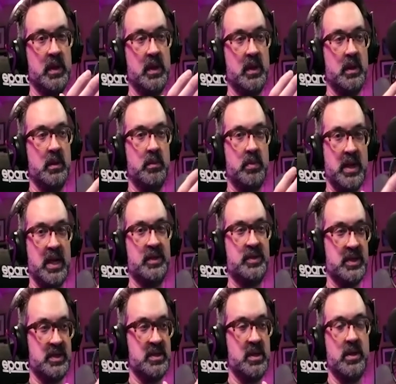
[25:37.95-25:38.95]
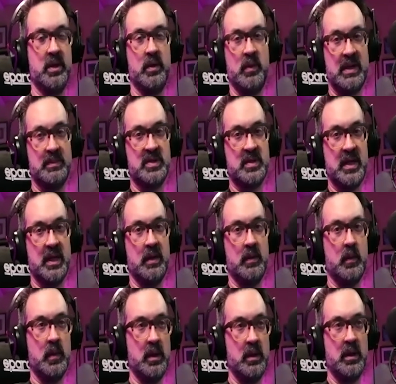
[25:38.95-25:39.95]
projects on their website
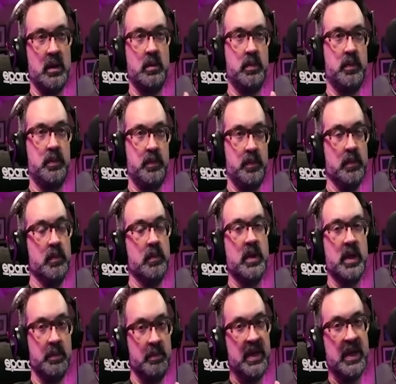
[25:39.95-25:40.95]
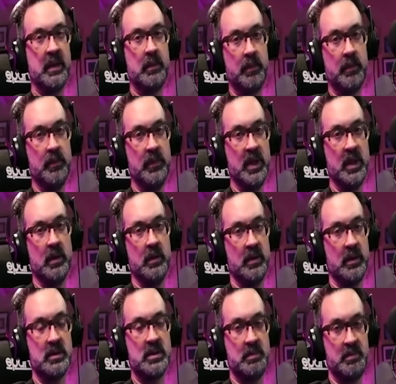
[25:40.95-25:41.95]
where they're a big, you know,
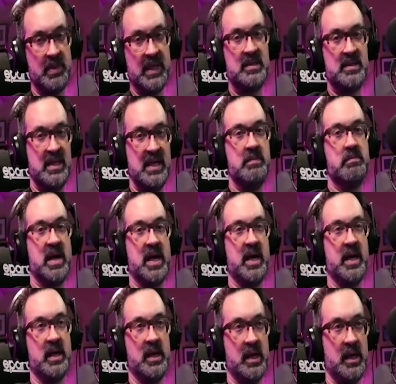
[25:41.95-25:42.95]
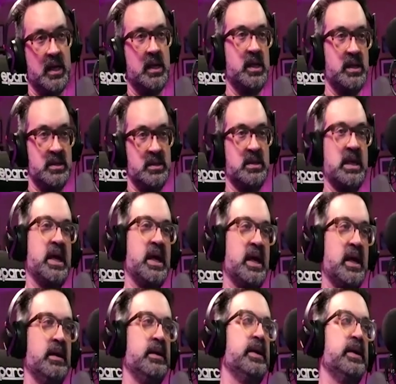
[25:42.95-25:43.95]
there's a big team behind it. And let's
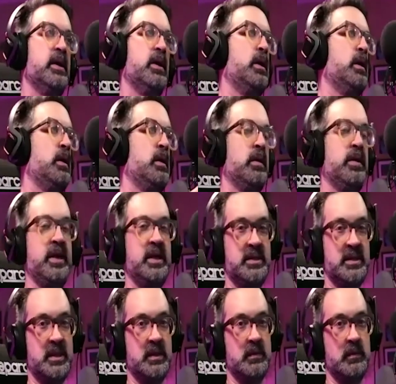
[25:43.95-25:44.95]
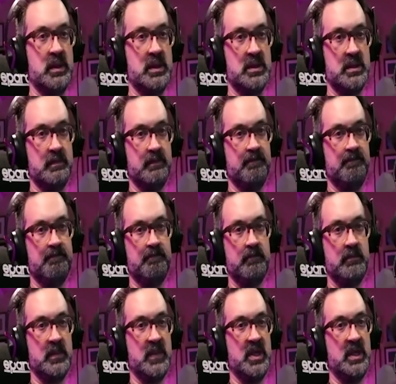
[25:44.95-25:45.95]
say all they did was,
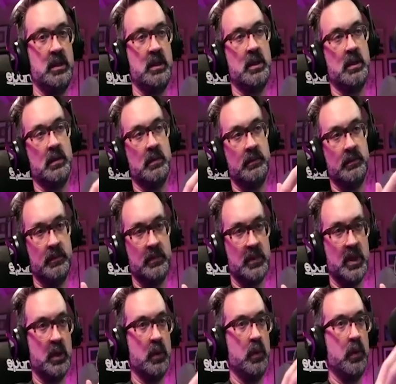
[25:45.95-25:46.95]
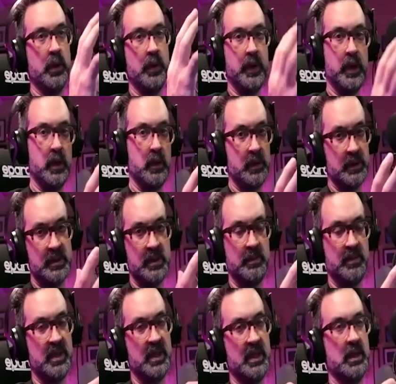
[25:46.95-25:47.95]
you know, a roto or
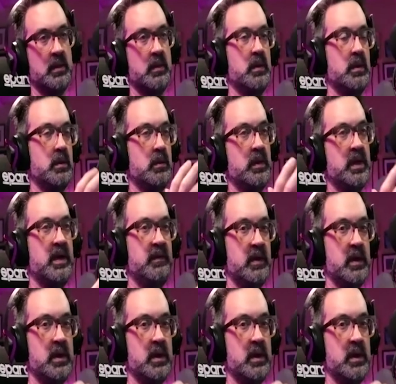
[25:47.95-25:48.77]
something or whatever,